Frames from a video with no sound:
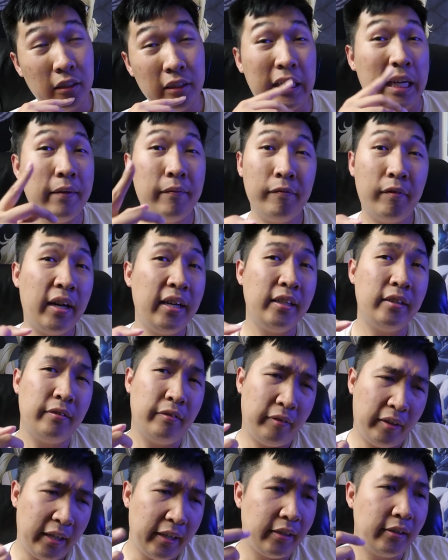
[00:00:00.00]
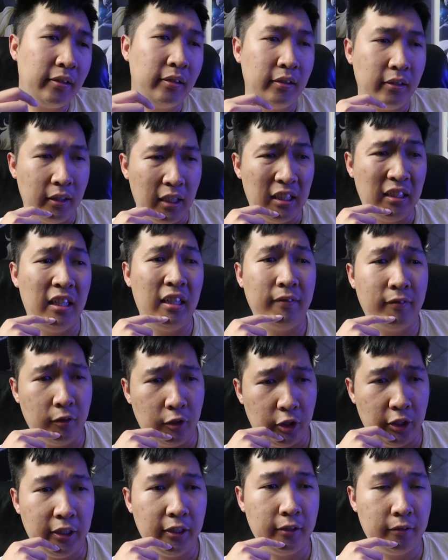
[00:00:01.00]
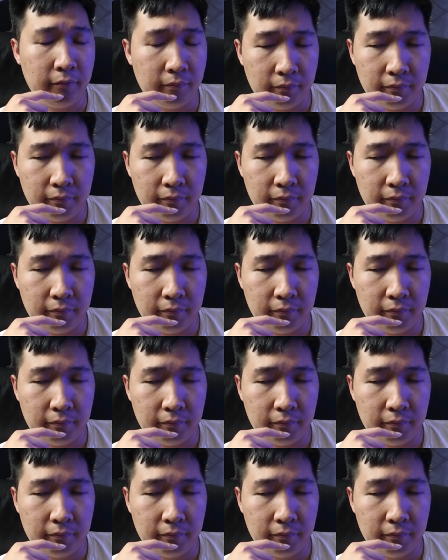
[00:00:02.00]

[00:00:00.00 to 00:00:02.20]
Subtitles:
Game Vice Flex has headphone jack.